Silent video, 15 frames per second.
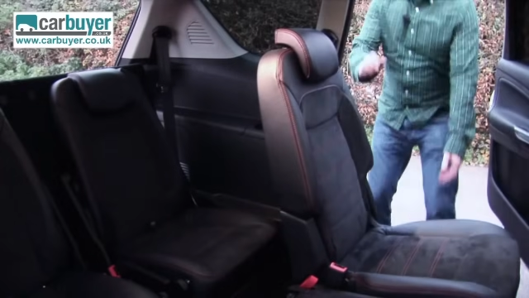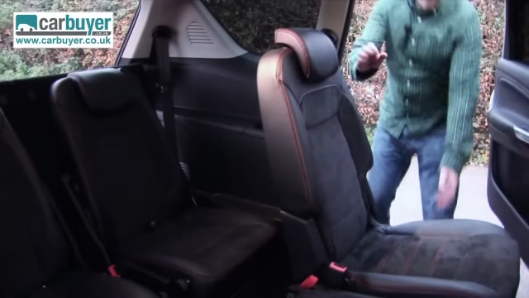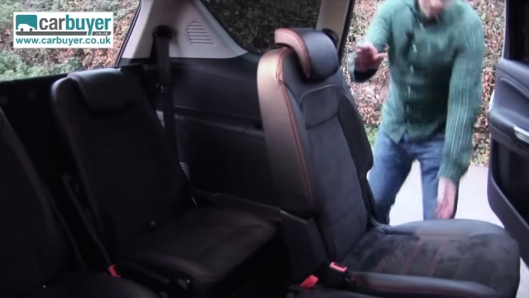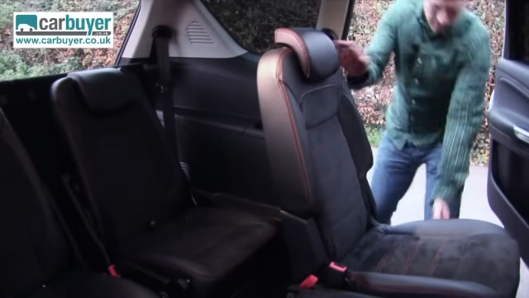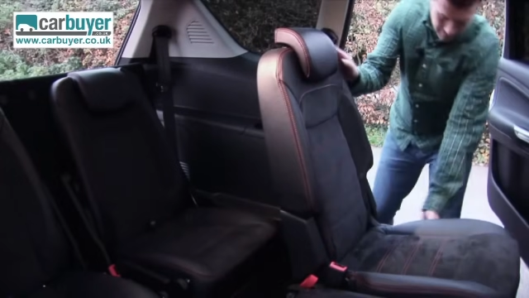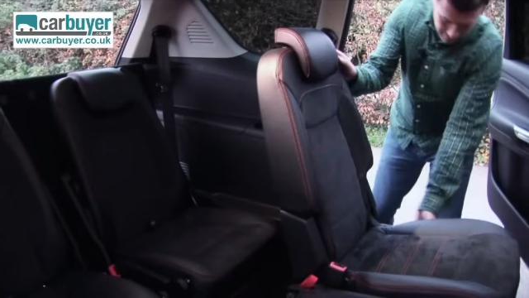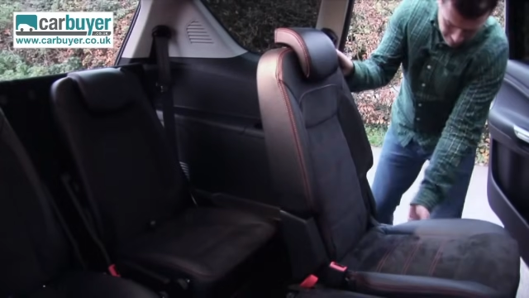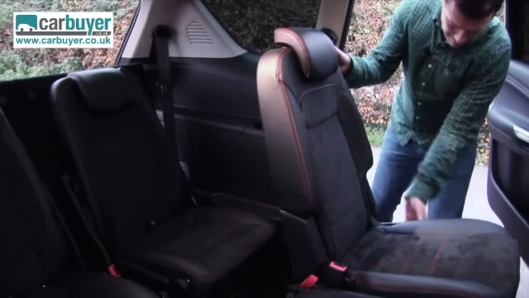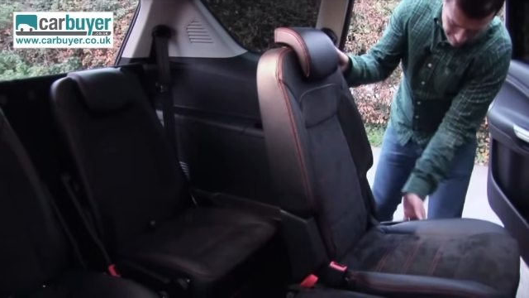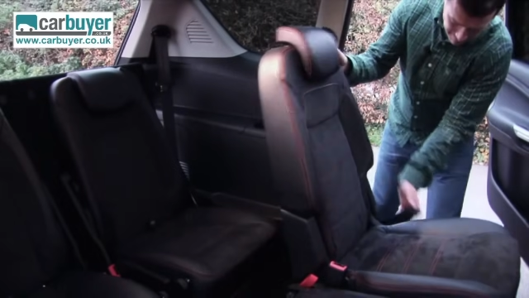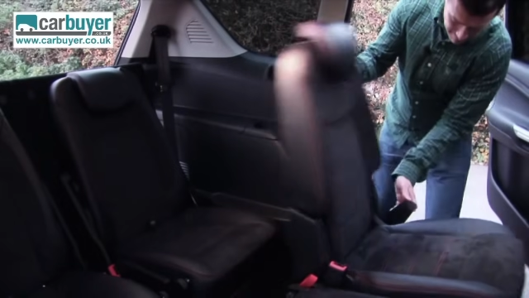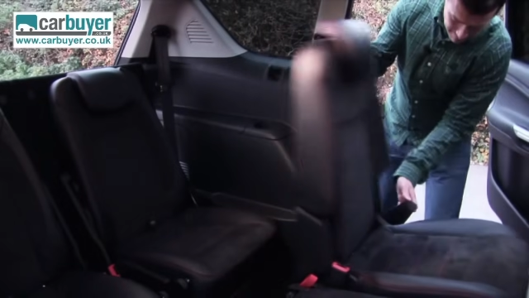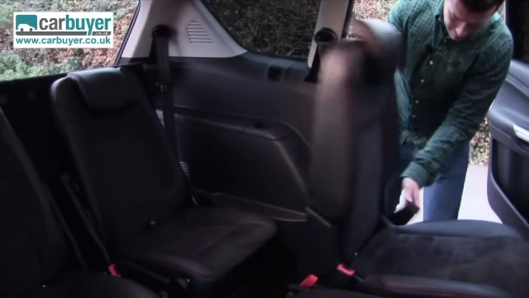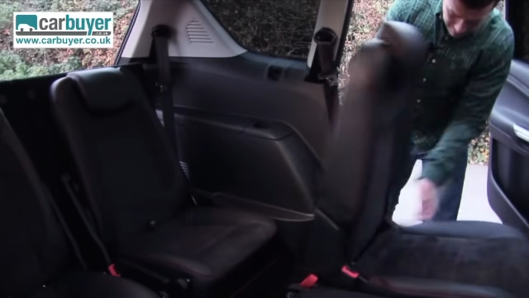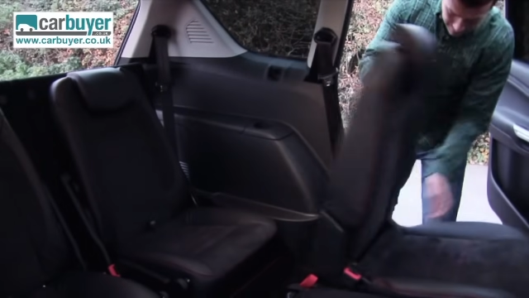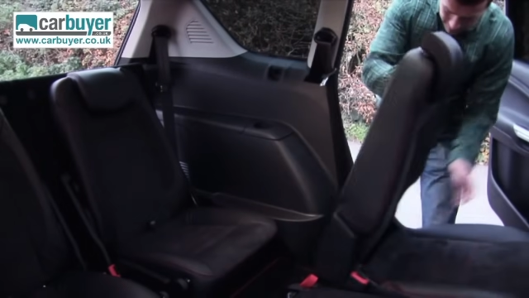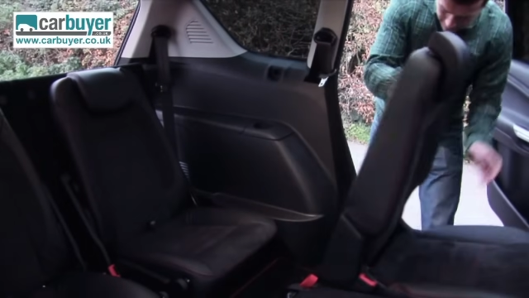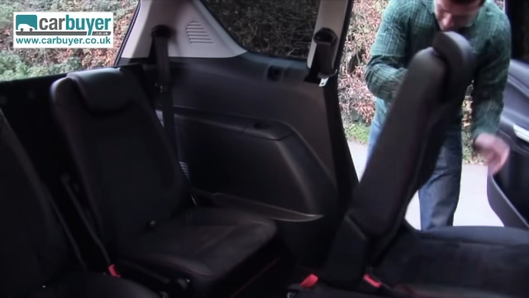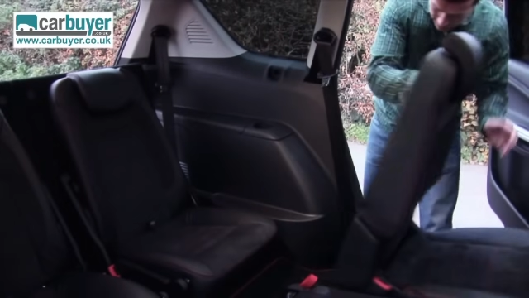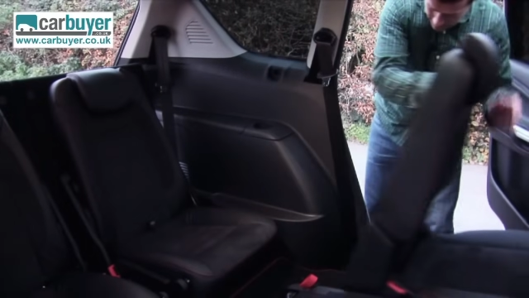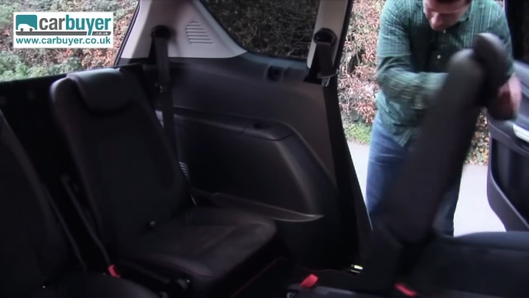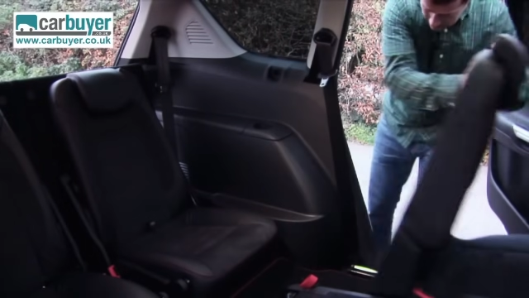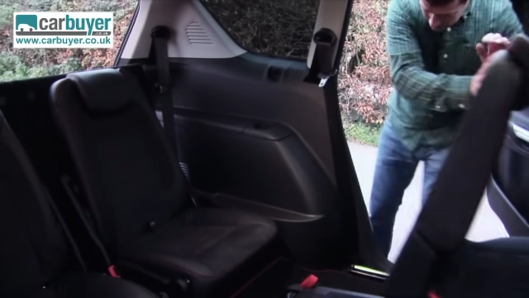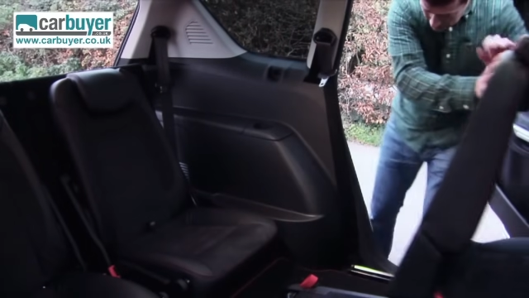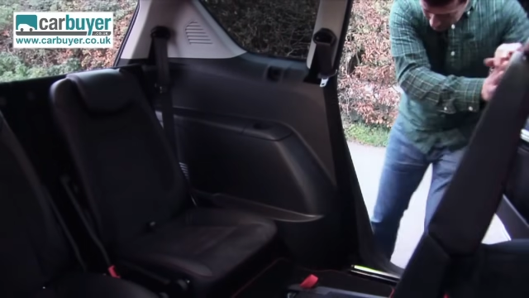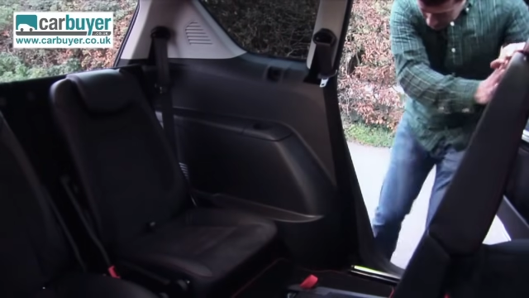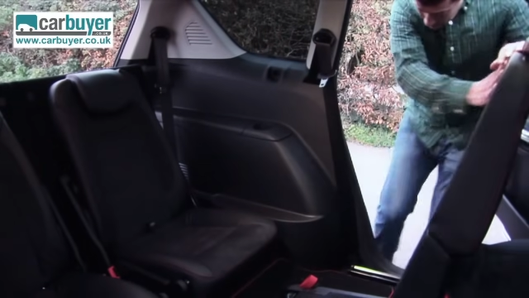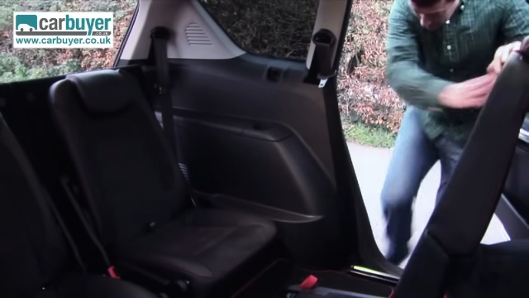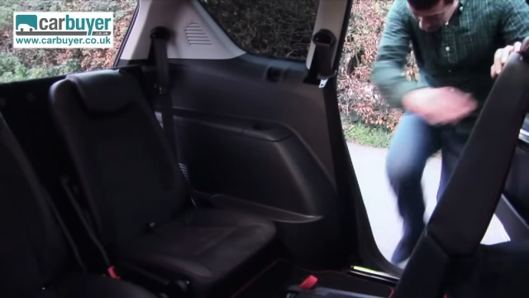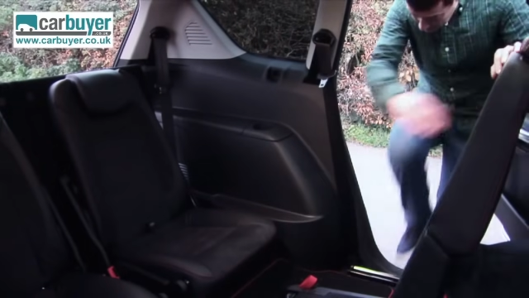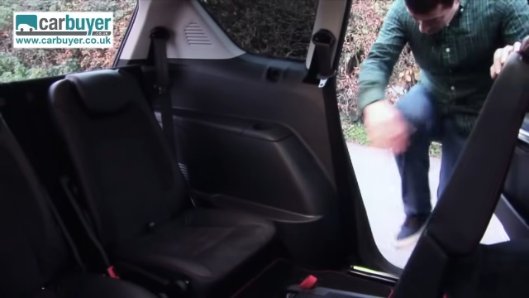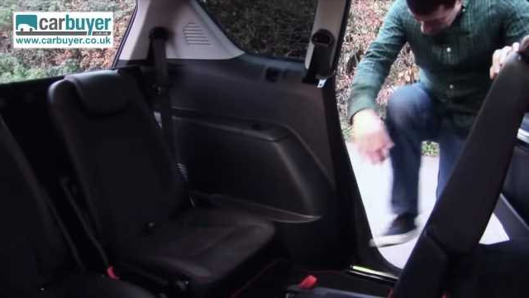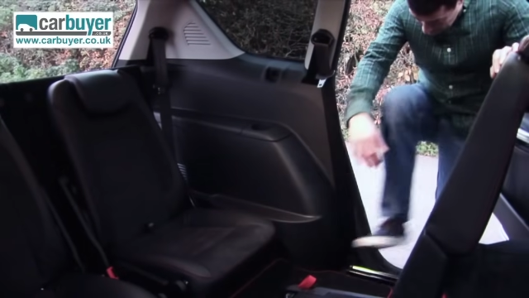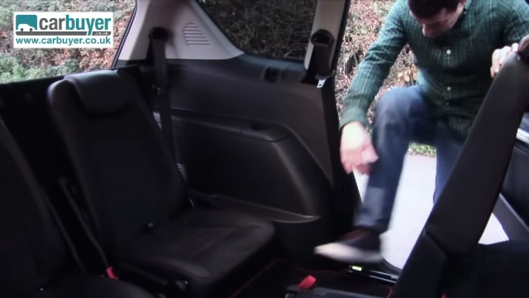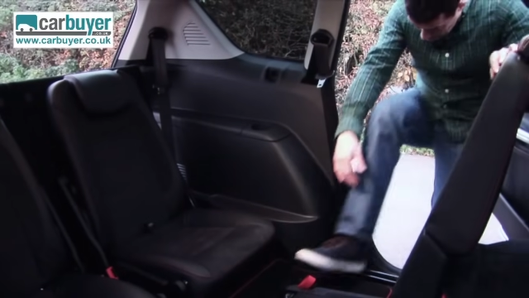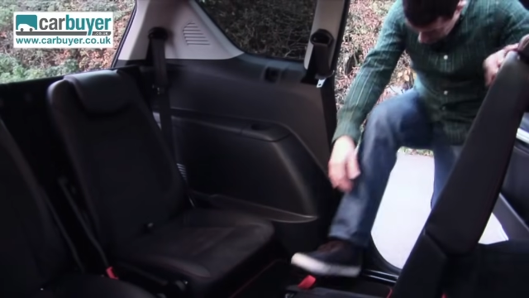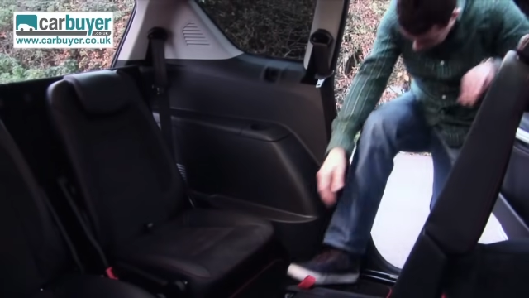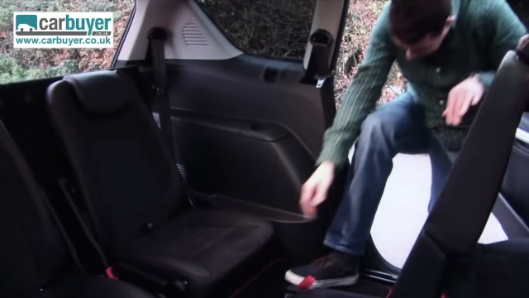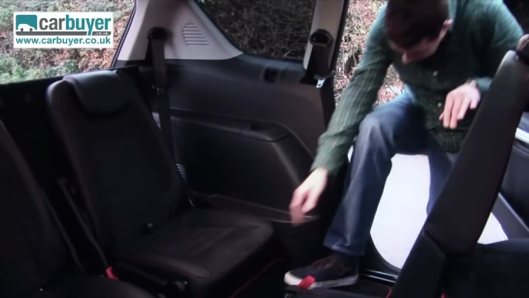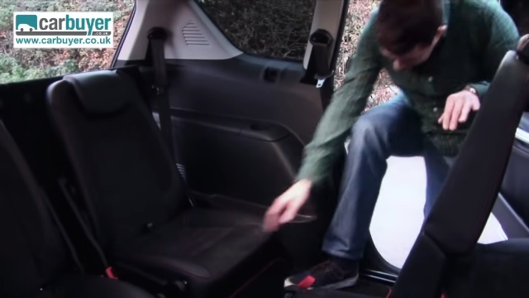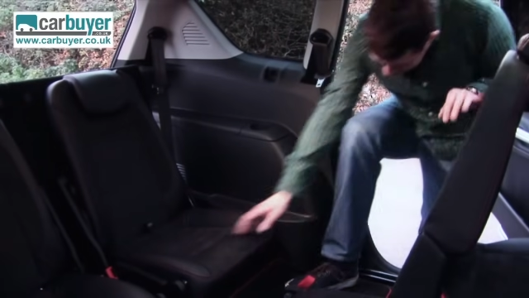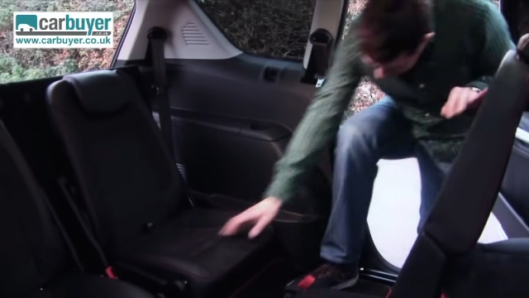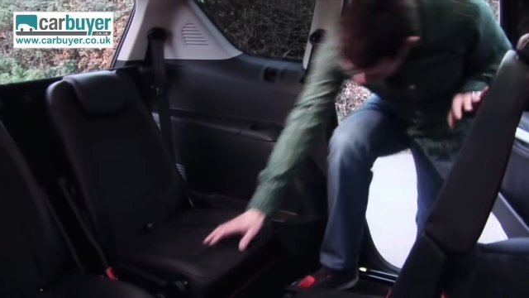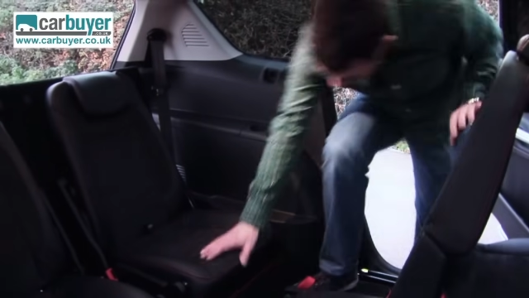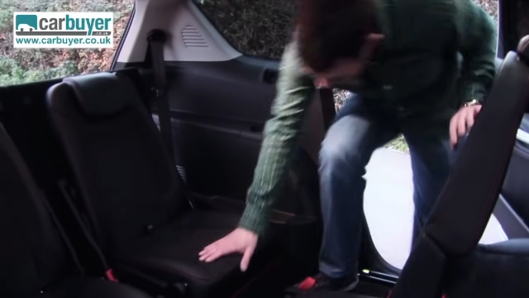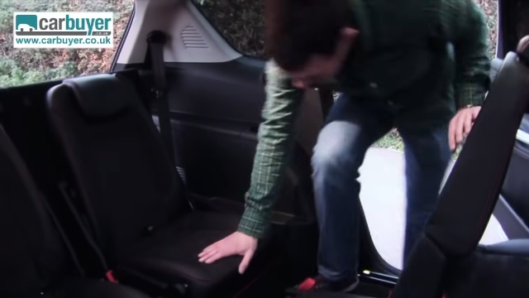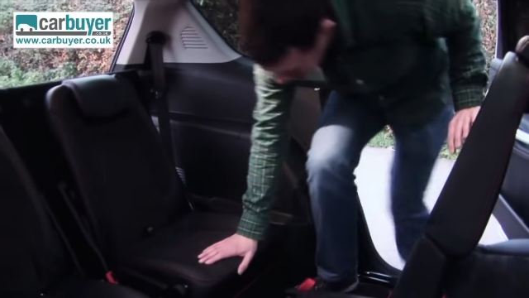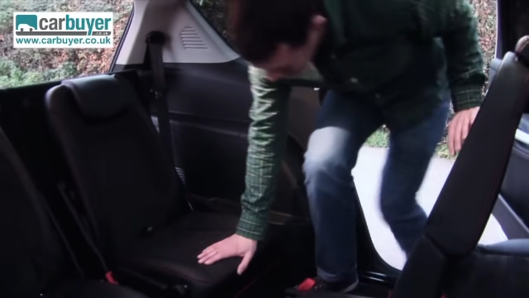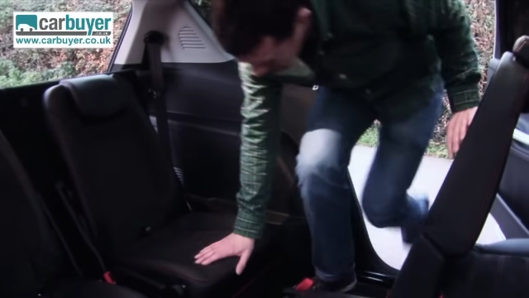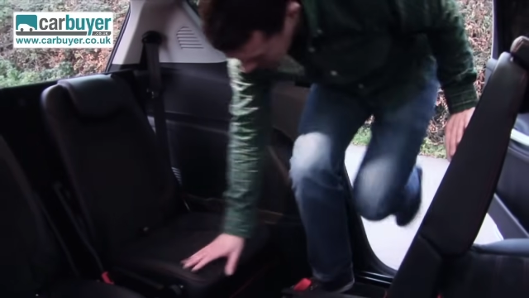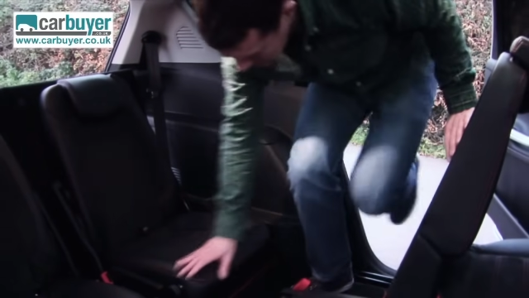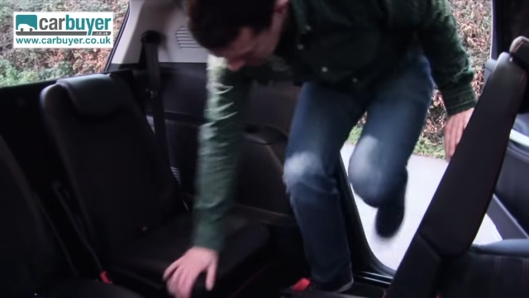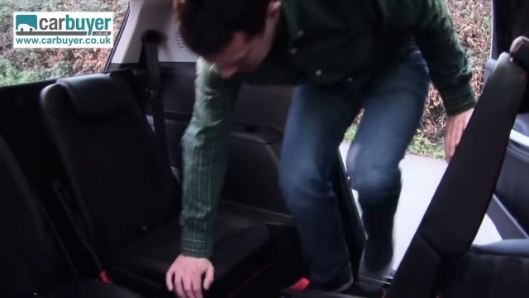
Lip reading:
Nobody's mouth can be seen.